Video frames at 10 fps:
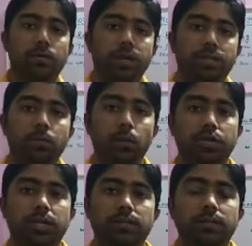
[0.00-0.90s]
what is
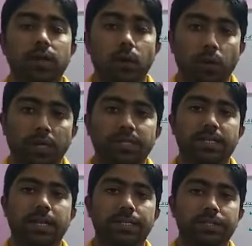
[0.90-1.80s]
motion, what is
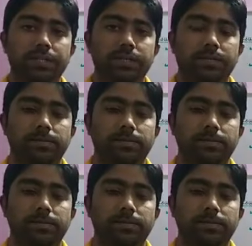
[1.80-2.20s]
rest,